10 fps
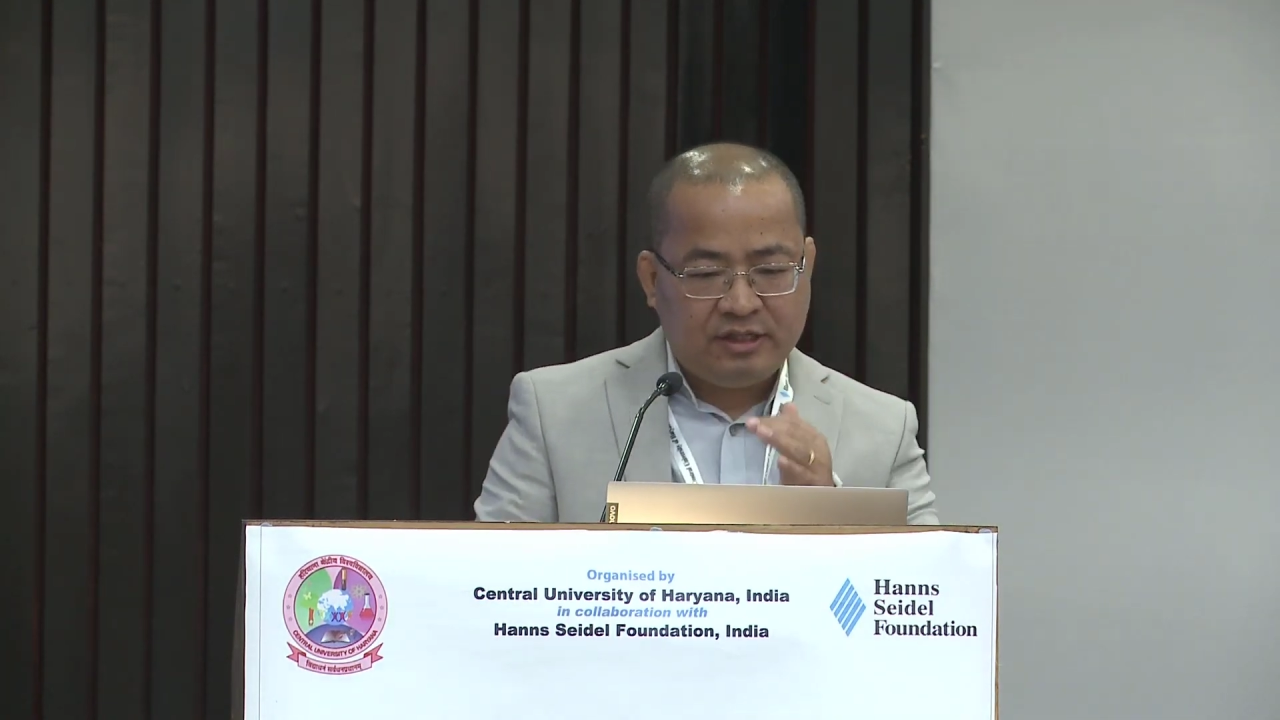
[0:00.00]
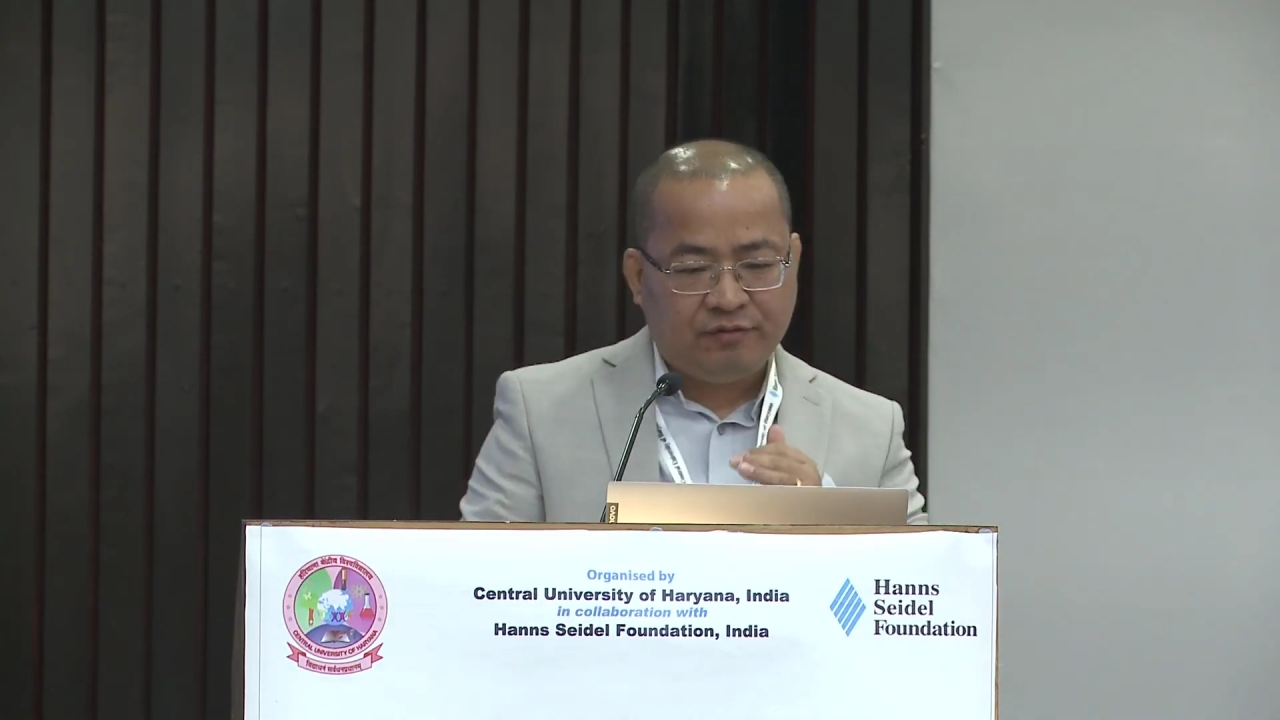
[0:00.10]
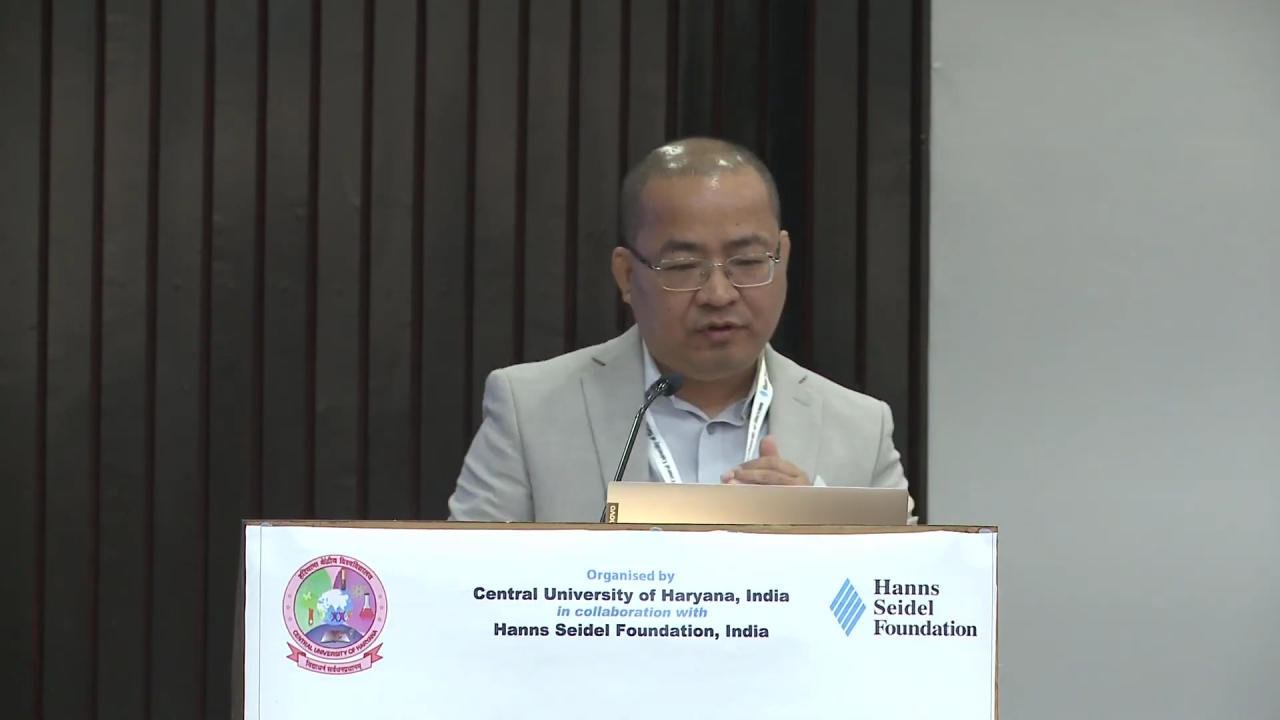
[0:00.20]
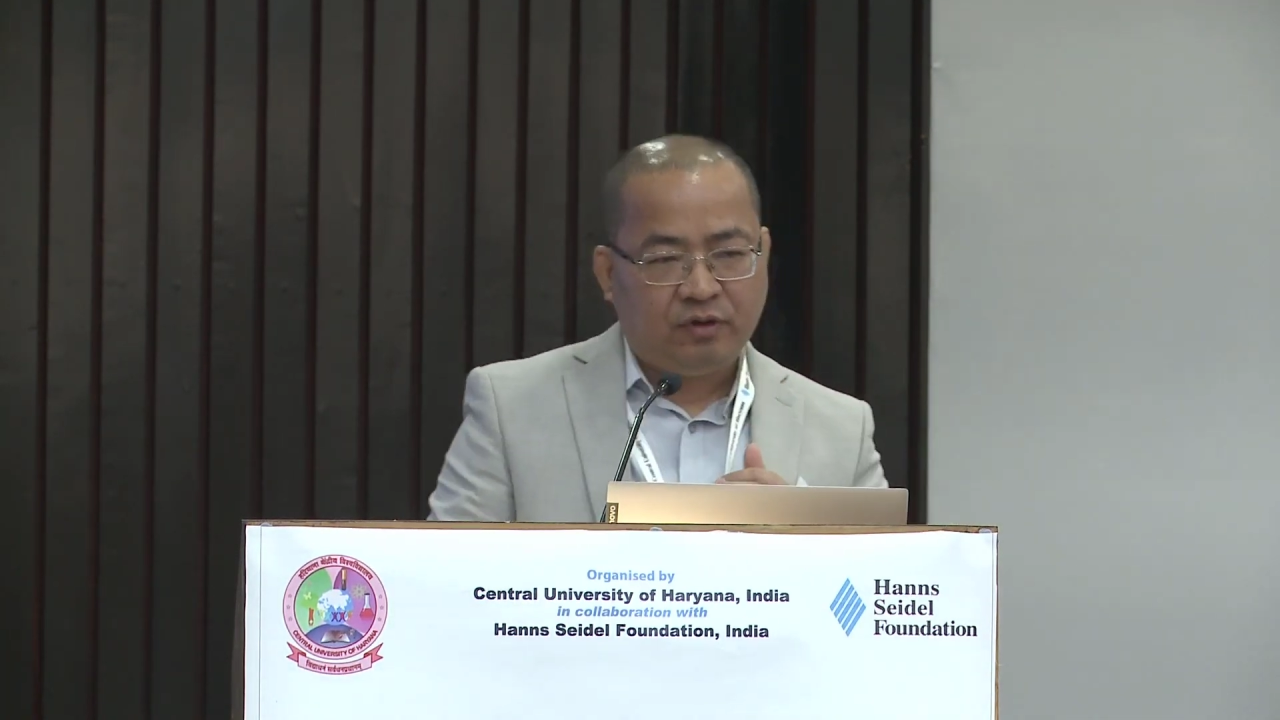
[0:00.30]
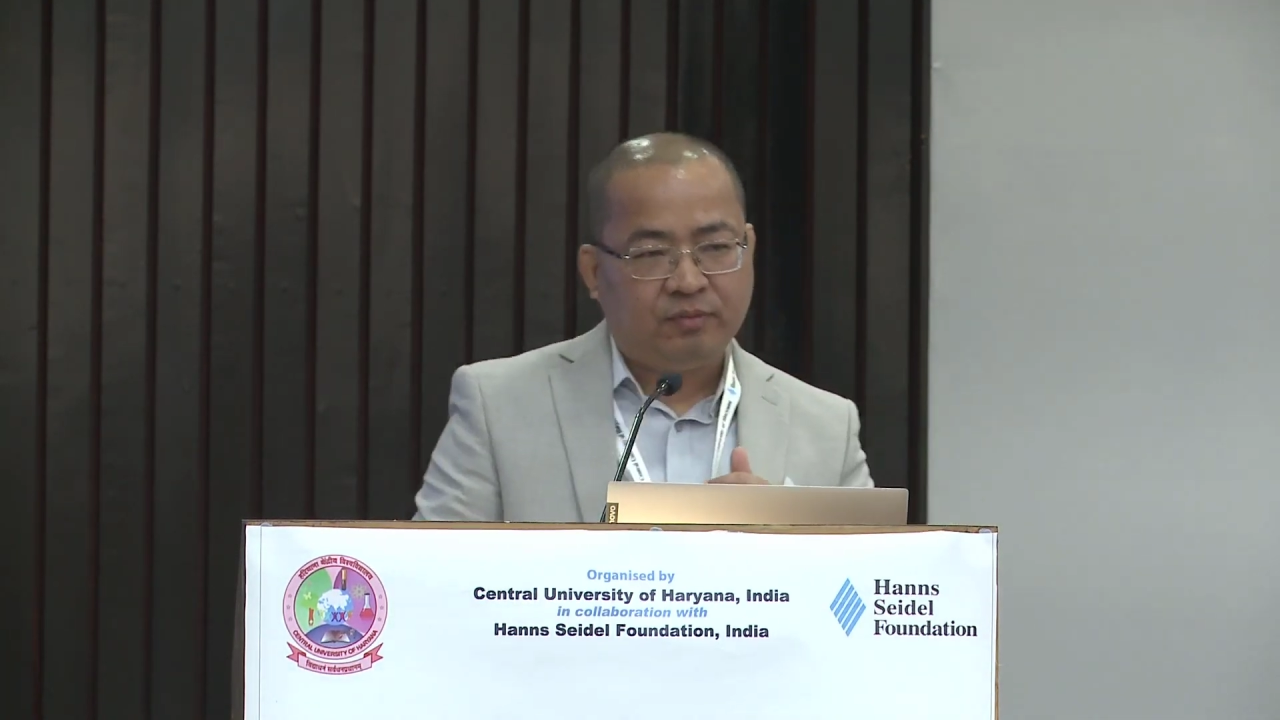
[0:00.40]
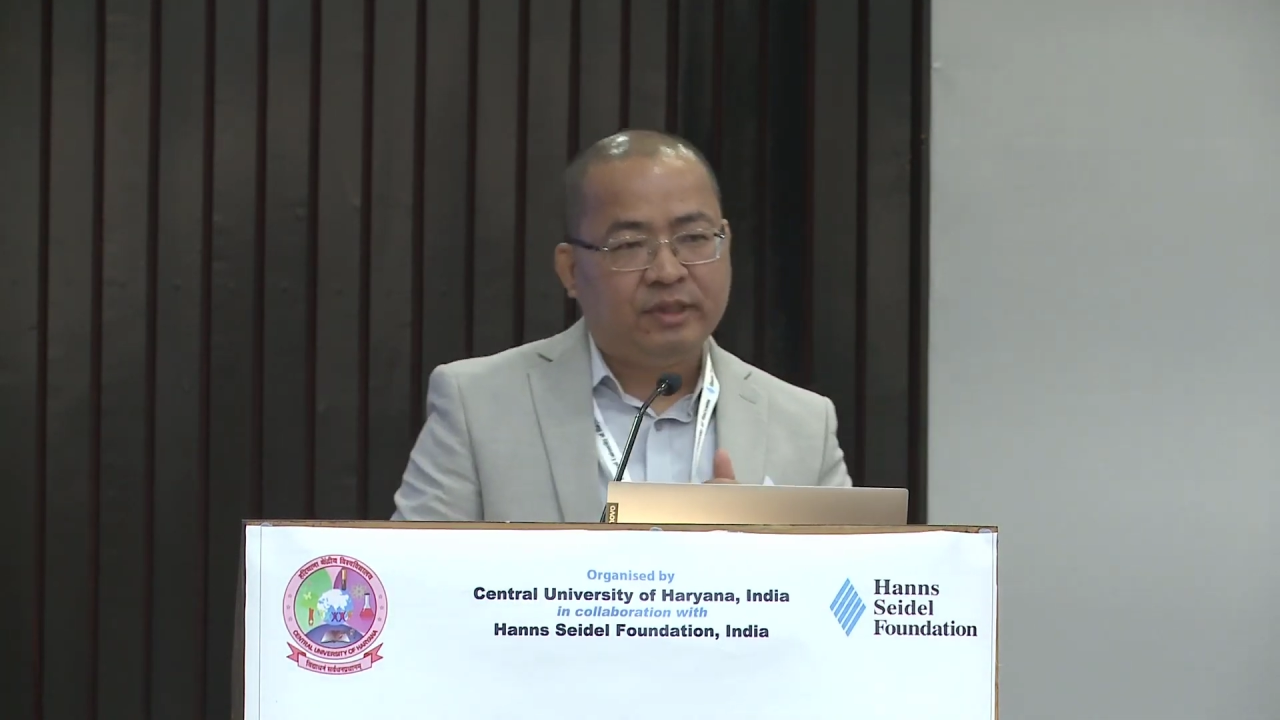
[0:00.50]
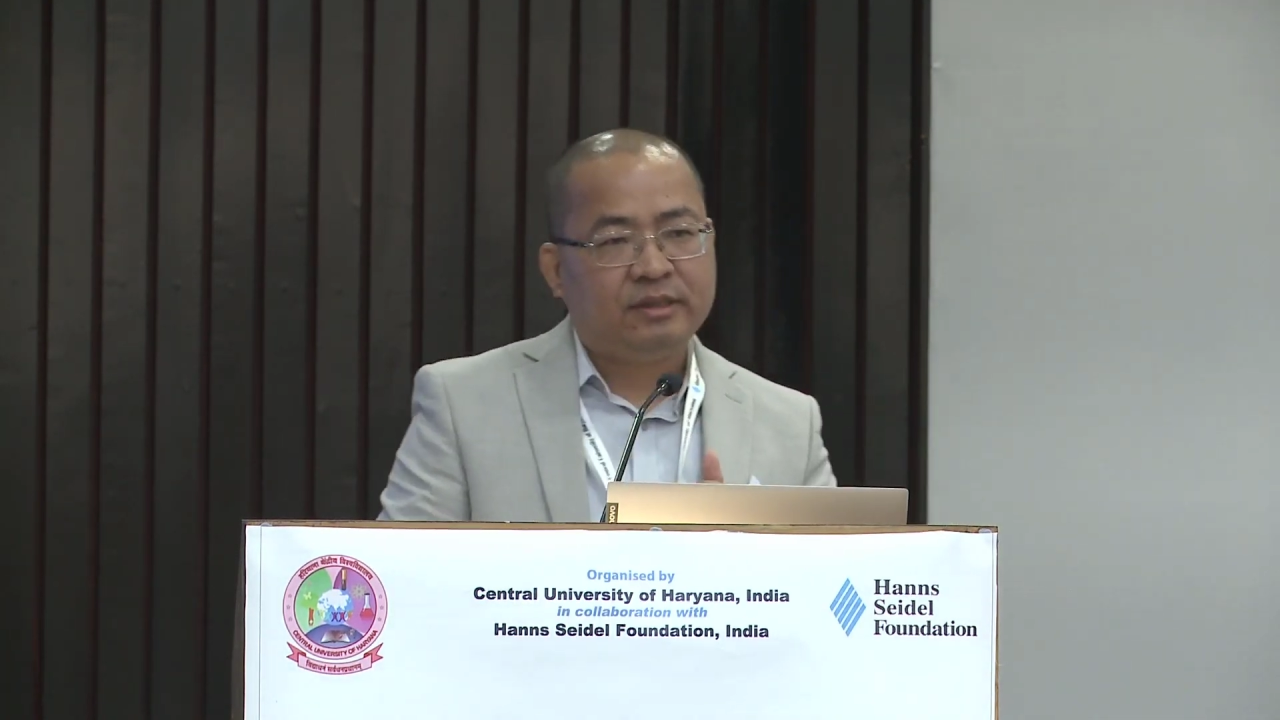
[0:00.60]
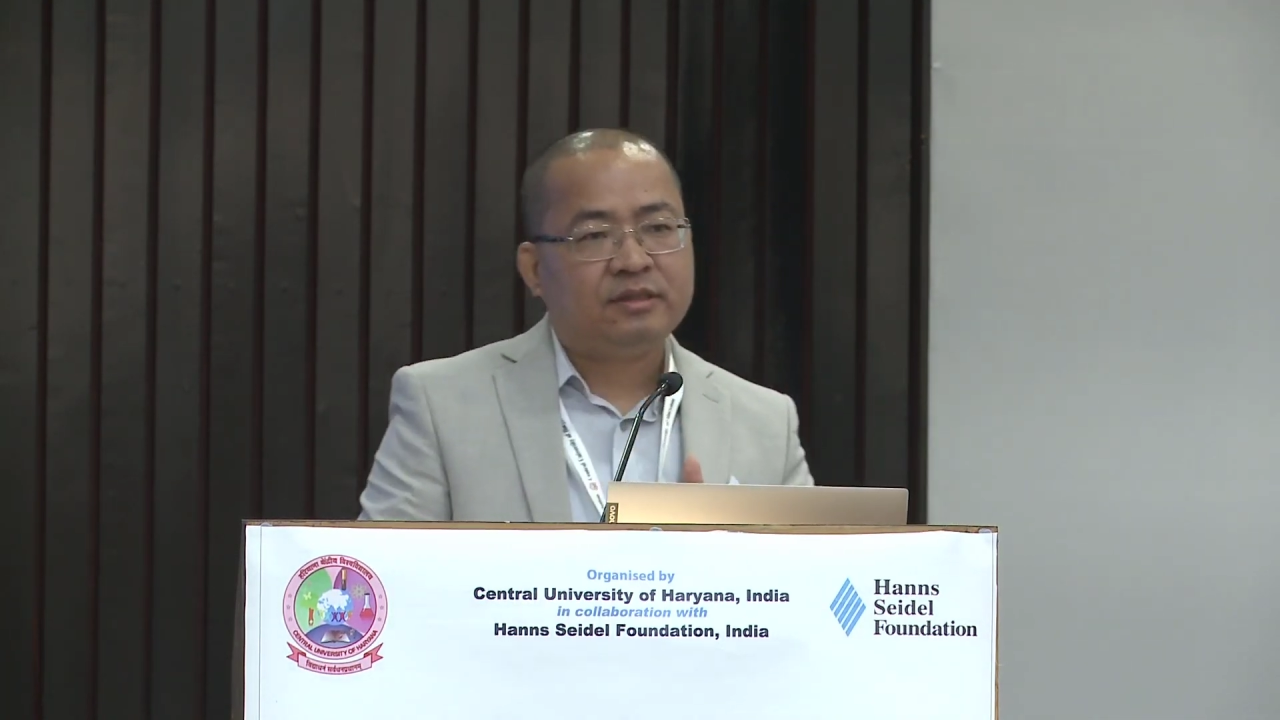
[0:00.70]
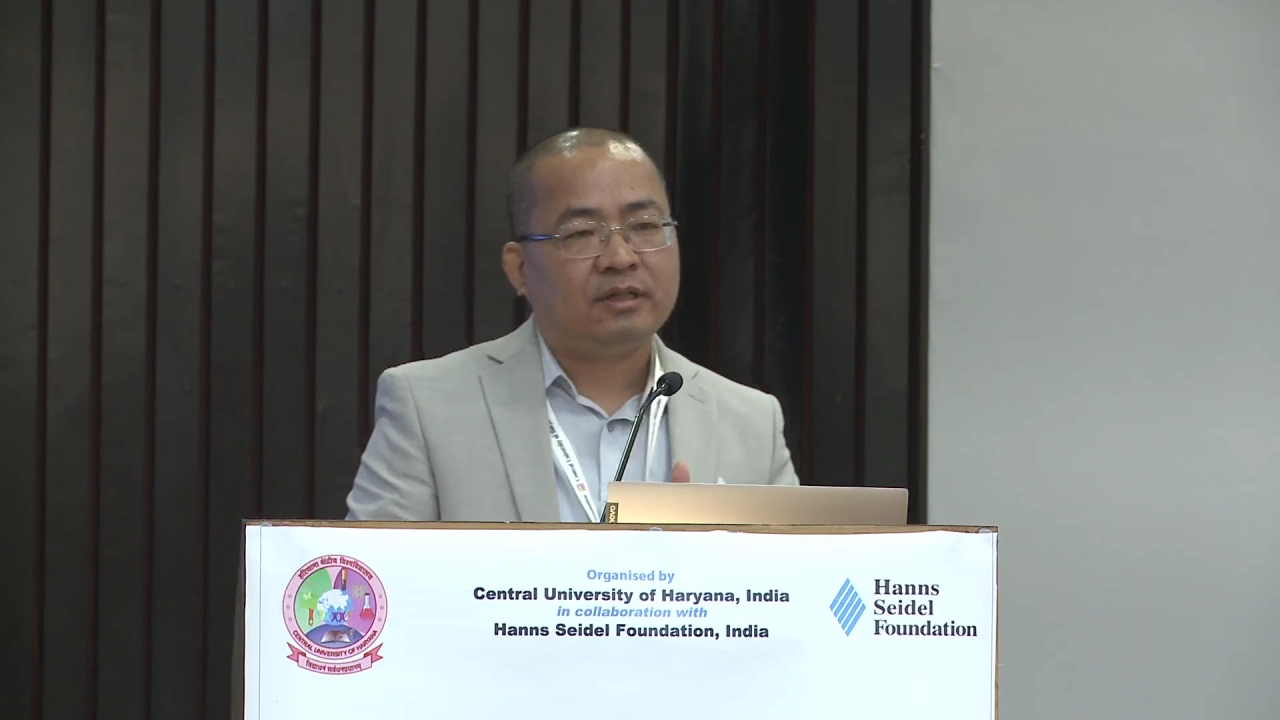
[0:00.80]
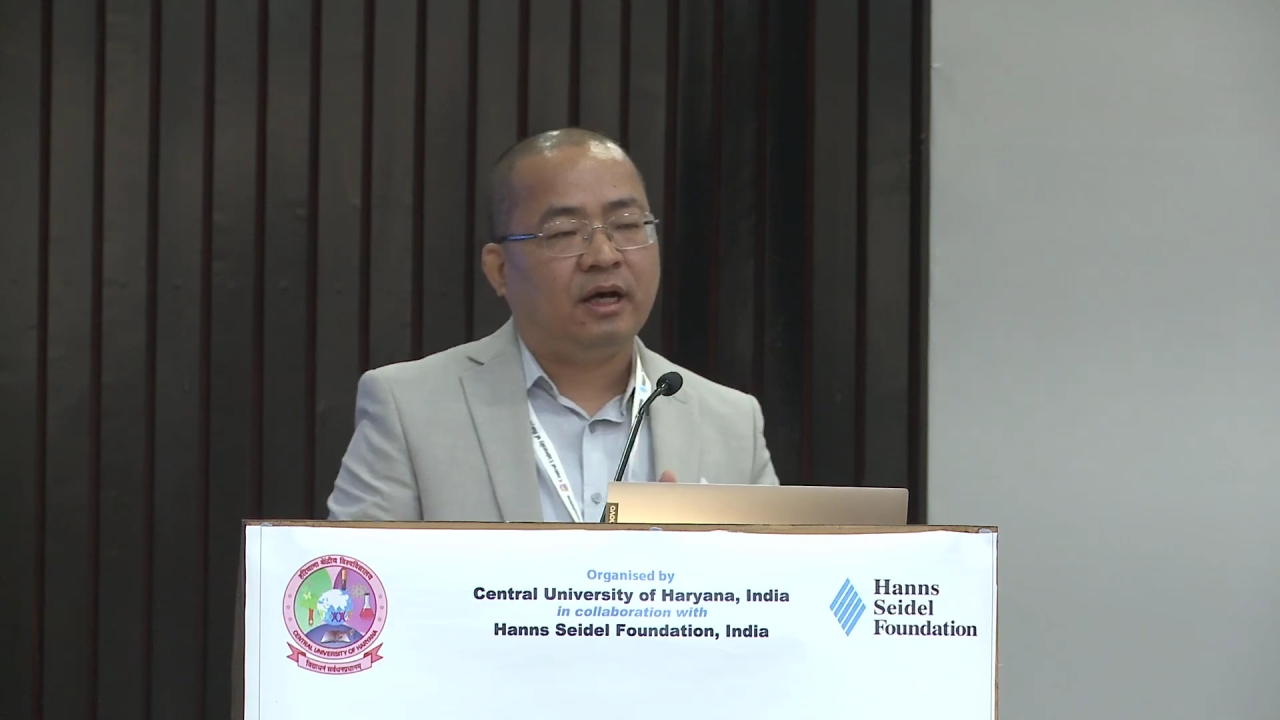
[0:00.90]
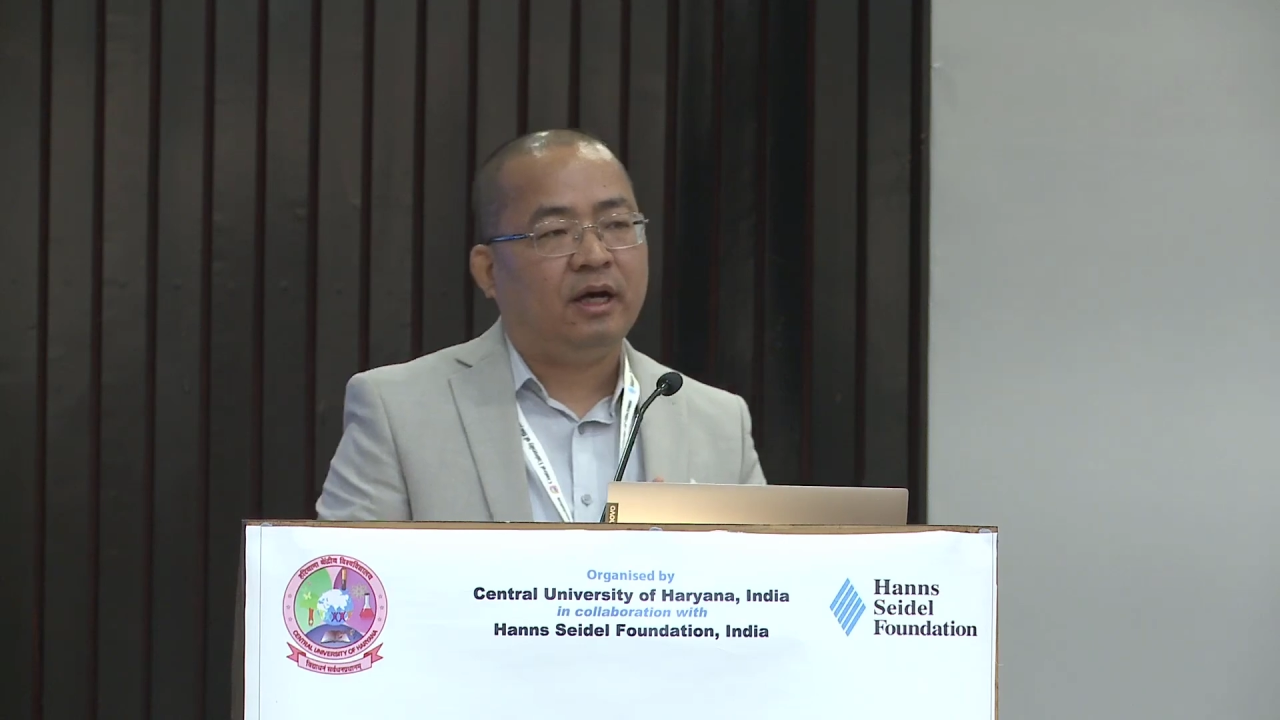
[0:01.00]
development,